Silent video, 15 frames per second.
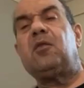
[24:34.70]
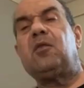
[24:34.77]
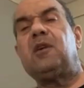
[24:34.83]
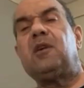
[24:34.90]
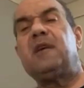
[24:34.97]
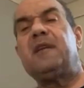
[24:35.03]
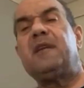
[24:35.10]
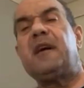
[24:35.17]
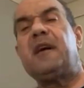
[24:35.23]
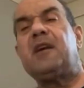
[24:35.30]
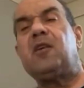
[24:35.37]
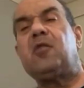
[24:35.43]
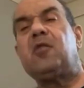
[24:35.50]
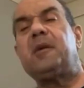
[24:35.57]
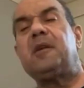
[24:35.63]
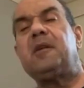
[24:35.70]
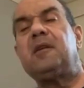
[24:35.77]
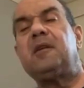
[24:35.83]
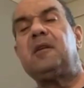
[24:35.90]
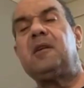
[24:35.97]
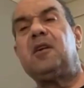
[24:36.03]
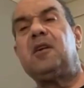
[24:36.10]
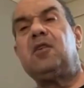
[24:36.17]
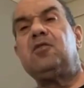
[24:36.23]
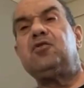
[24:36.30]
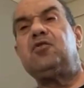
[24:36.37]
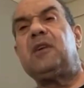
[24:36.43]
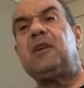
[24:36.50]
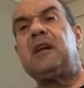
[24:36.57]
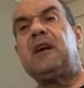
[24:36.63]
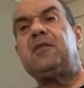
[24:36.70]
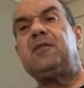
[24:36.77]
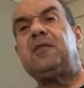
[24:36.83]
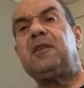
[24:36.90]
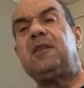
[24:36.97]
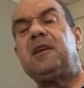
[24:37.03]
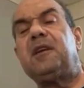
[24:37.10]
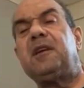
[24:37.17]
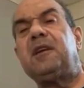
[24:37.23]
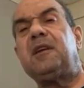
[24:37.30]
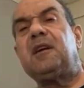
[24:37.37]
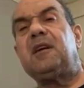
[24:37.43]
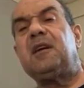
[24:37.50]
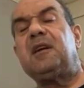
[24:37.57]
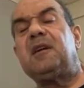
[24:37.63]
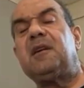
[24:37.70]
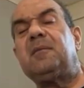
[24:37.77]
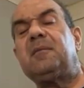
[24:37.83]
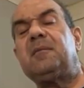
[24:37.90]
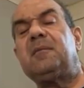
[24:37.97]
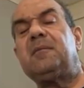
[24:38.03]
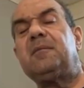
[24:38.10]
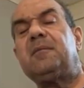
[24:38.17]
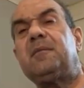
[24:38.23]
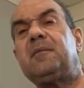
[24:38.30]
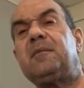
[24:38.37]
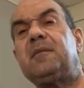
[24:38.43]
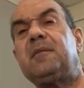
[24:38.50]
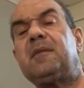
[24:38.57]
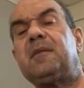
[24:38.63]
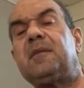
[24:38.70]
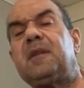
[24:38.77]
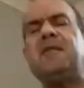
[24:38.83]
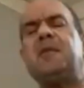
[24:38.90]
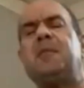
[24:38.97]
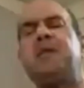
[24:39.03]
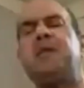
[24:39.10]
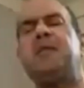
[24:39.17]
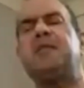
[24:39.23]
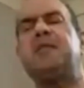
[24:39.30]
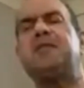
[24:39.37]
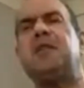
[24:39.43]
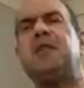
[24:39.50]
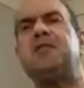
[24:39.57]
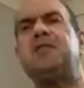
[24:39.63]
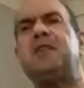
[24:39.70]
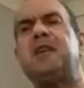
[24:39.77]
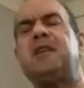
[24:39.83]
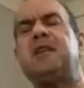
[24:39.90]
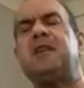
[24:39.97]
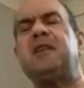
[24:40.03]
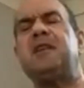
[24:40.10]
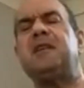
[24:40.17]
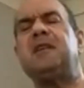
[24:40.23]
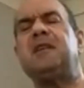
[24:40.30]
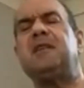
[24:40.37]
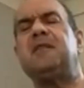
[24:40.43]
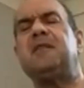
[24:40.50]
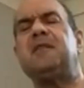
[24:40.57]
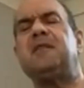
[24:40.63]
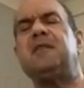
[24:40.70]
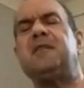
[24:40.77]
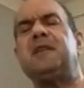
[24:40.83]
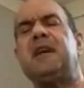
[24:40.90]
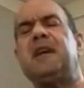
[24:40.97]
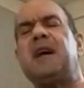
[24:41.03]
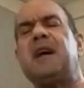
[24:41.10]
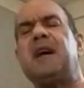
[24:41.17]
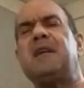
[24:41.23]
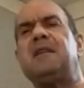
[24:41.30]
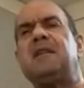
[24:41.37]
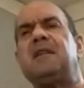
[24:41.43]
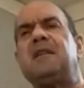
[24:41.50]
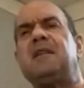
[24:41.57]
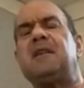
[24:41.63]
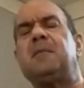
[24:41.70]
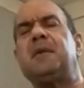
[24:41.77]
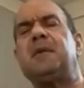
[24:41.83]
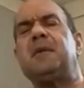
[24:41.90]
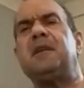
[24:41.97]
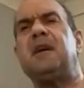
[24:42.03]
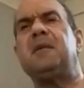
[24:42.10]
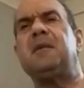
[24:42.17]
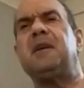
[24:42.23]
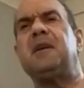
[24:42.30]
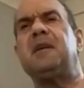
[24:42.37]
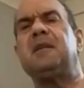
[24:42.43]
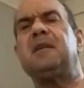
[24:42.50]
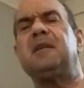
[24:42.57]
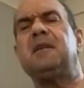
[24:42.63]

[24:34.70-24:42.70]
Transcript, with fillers: all of that open, drill out the, uh, from the previous surgeon, and you got it. Complete nightmare.